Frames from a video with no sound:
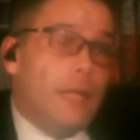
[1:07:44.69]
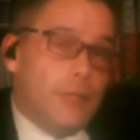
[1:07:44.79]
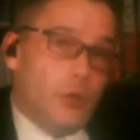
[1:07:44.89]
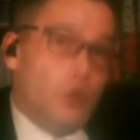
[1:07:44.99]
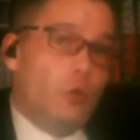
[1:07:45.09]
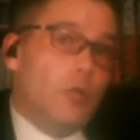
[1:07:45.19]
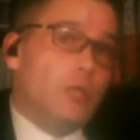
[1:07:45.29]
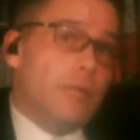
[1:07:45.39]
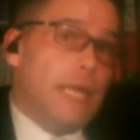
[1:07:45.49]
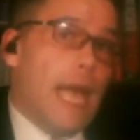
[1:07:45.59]
it's too
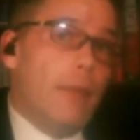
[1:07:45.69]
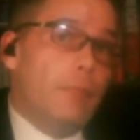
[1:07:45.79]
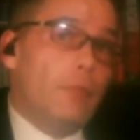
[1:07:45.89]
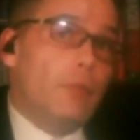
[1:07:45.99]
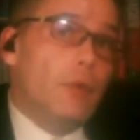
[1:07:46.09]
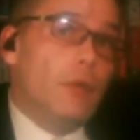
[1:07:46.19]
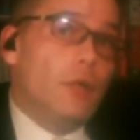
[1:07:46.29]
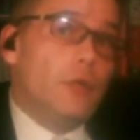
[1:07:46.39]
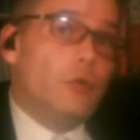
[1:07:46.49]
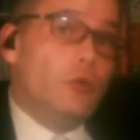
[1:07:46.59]
much of a gamble
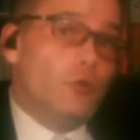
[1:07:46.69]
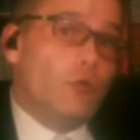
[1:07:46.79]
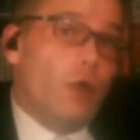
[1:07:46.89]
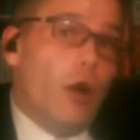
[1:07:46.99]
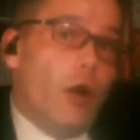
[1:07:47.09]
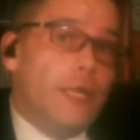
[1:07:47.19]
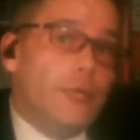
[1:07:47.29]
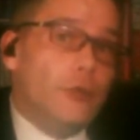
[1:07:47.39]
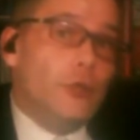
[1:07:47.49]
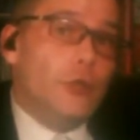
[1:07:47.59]
to
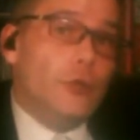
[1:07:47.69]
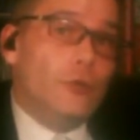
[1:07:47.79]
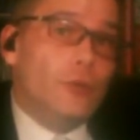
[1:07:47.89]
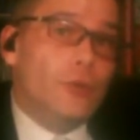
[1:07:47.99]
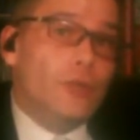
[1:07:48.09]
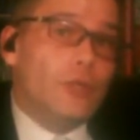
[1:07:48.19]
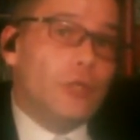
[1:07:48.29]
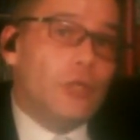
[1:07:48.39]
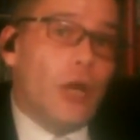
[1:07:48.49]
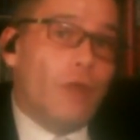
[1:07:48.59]
try new
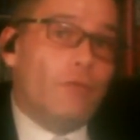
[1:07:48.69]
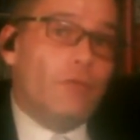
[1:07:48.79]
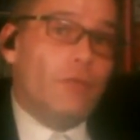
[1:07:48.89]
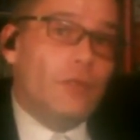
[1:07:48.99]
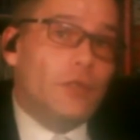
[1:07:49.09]
stuff.